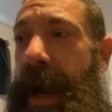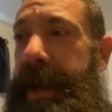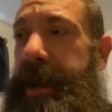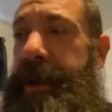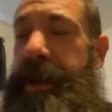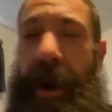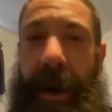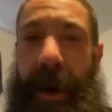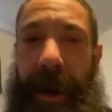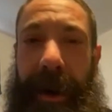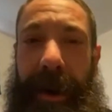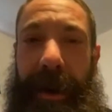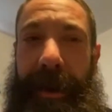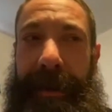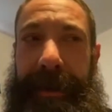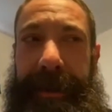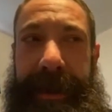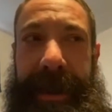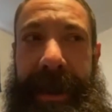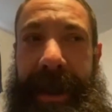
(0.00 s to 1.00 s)
I'd
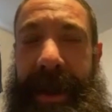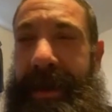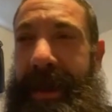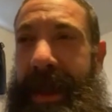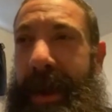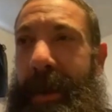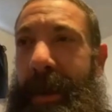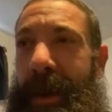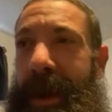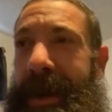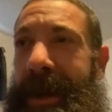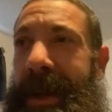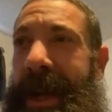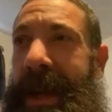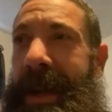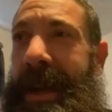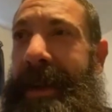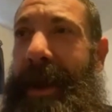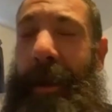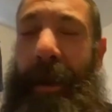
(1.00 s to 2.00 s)
called, they weren't
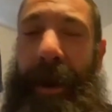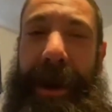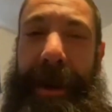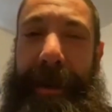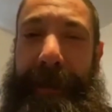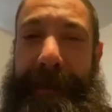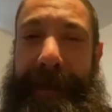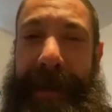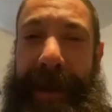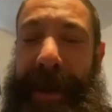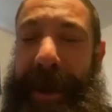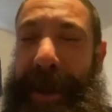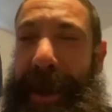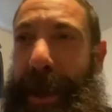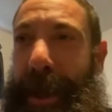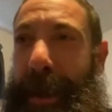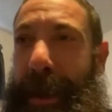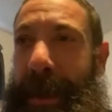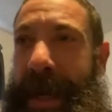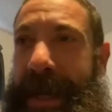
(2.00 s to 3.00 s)
going to fill
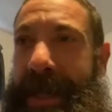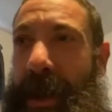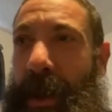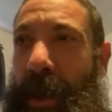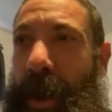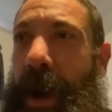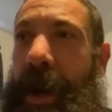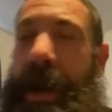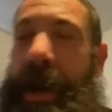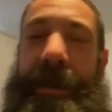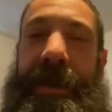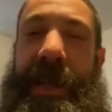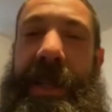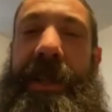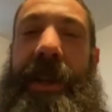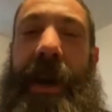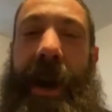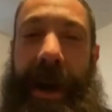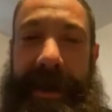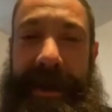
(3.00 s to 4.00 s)
them, and I was like, well, I'll come see
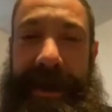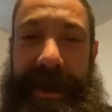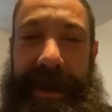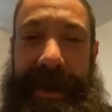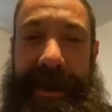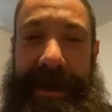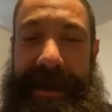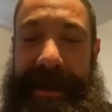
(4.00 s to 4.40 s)
the doctor.